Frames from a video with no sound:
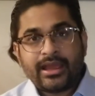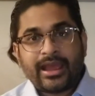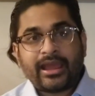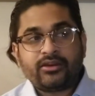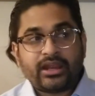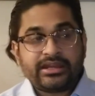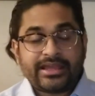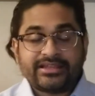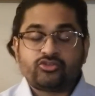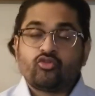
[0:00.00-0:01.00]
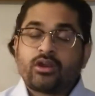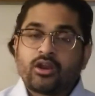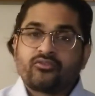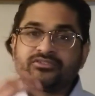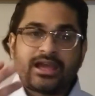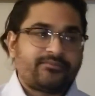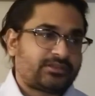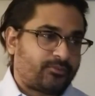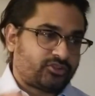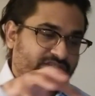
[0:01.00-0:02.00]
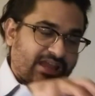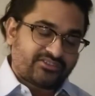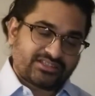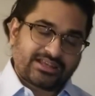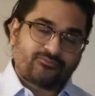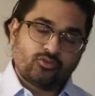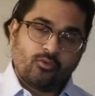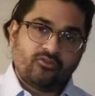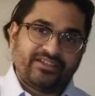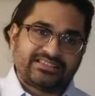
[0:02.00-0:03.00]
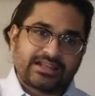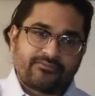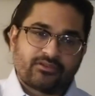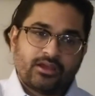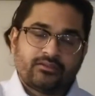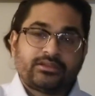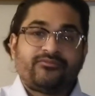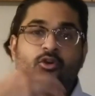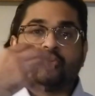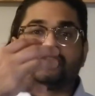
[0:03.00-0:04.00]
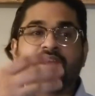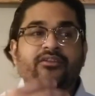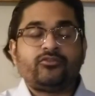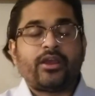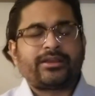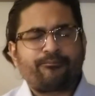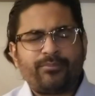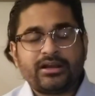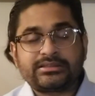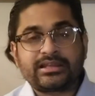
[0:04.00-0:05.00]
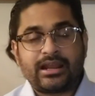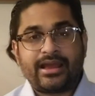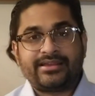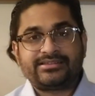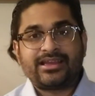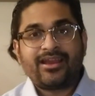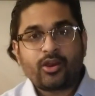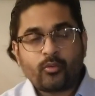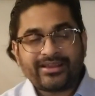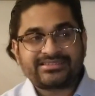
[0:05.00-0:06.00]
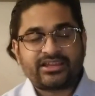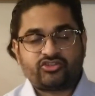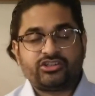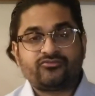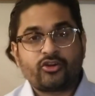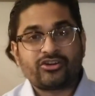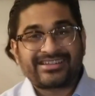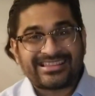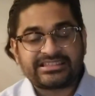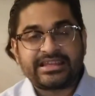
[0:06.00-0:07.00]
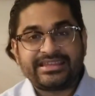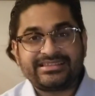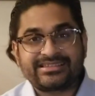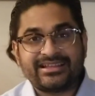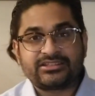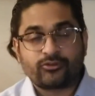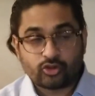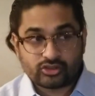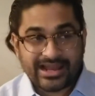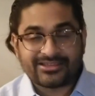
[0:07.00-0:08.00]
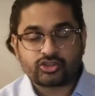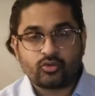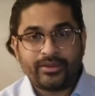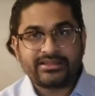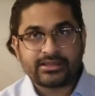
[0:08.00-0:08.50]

and in case you run out of time, suppose you say I just have 2 more weeks left, then we also give you a personalized quick sessions for your test taking skills for those last 2 weeks.